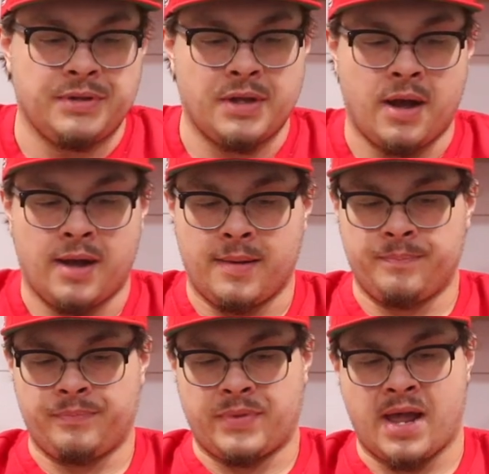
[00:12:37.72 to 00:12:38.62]

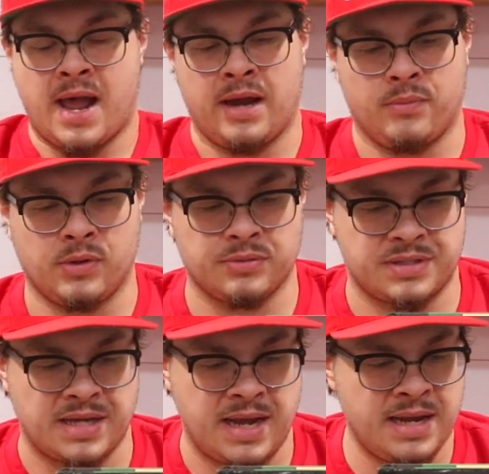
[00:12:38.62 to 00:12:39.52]
Um, I will
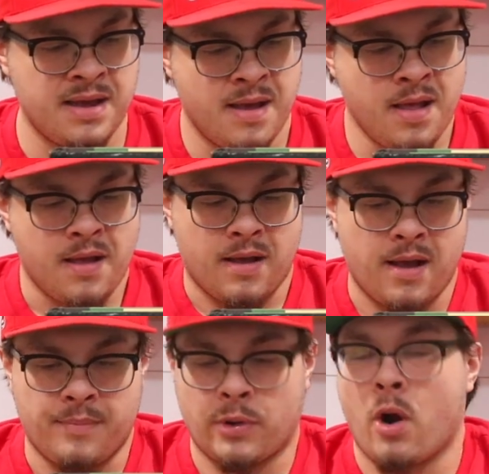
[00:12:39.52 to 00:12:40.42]
say
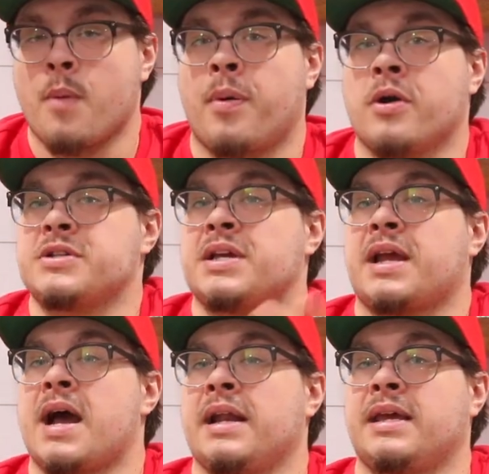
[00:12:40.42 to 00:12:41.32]
um, there are parts that
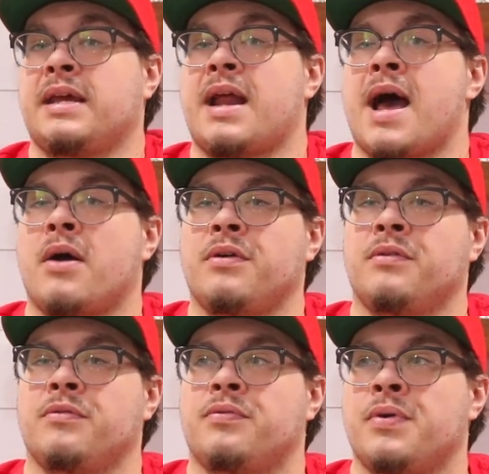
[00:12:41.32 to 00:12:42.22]
kind of get out
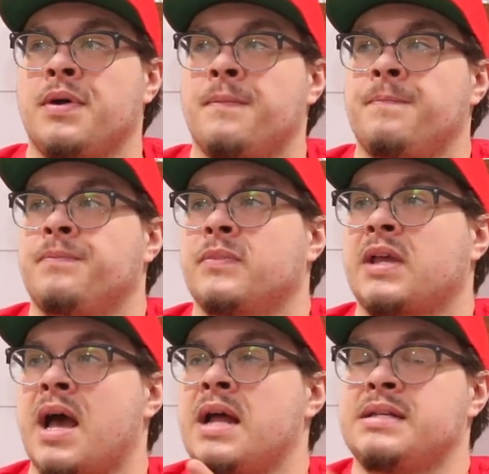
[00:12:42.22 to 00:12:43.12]
of
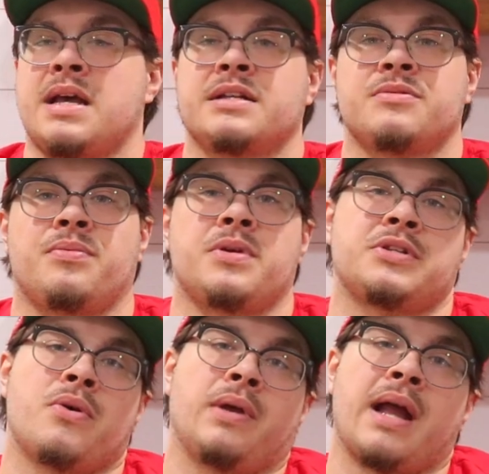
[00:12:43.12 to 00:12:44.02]
context with what's
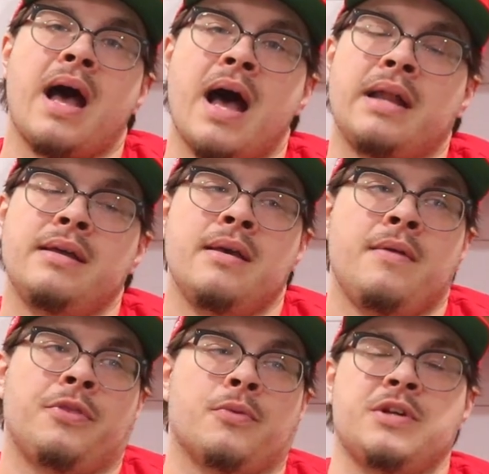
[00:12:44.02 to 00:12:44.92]
going on.
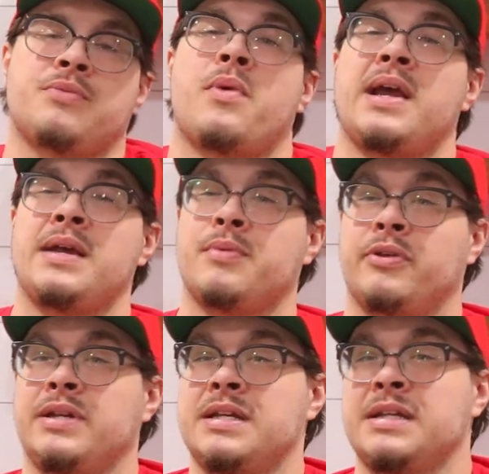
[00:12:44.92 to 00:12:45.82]
The reason why I
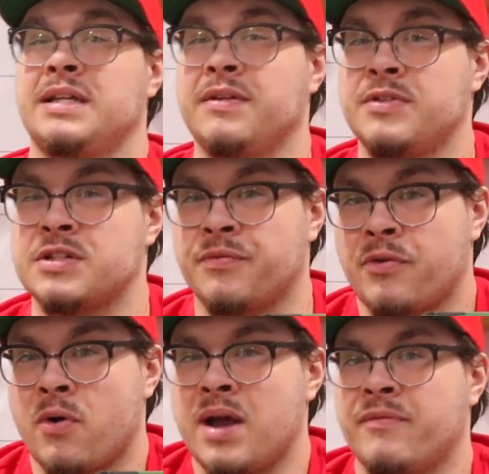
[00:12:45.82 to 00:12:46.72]
really didn't give this a
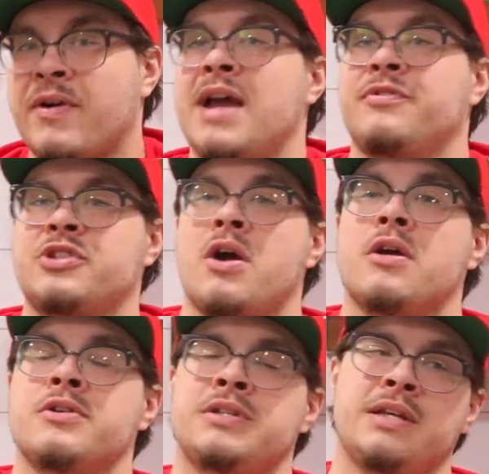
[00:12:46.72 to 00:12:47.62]
full on five
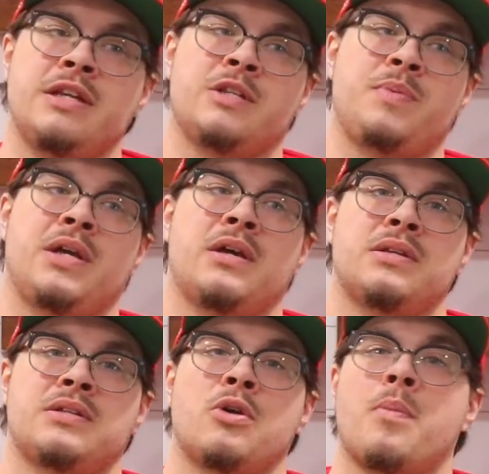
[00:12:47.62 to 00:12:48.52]
stars is
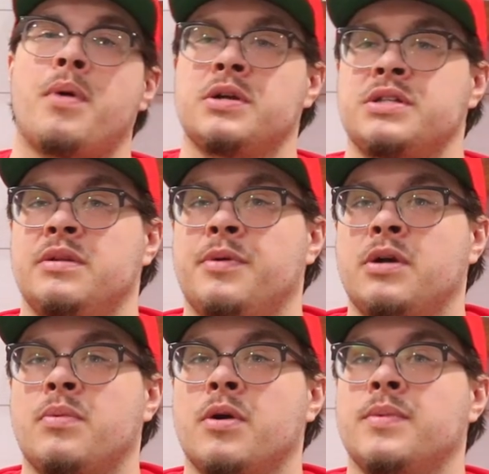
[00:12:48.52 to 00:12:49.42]
because there are parts in the
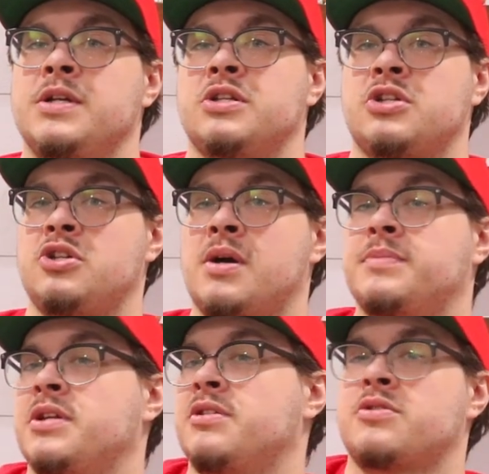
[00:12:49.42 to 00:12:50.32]
book where we just
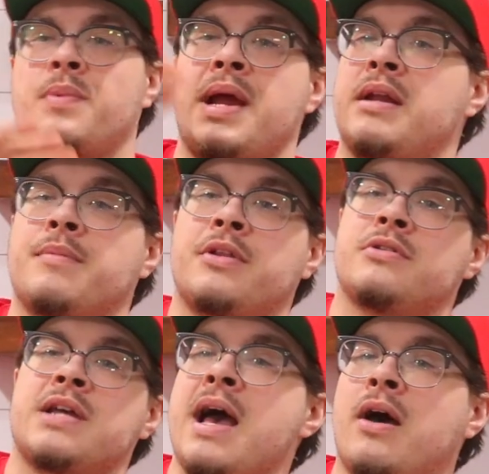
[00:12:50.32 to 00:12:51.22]
jump to this random other
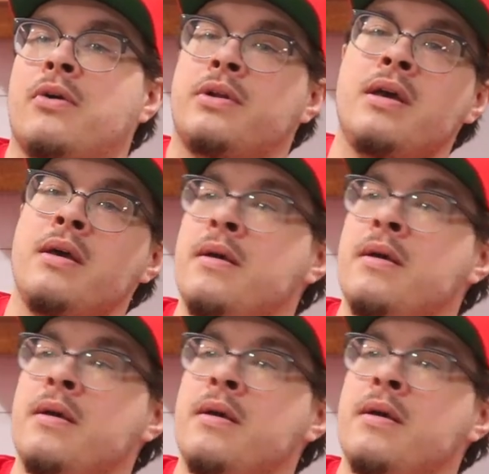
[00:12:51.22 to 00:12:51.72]
town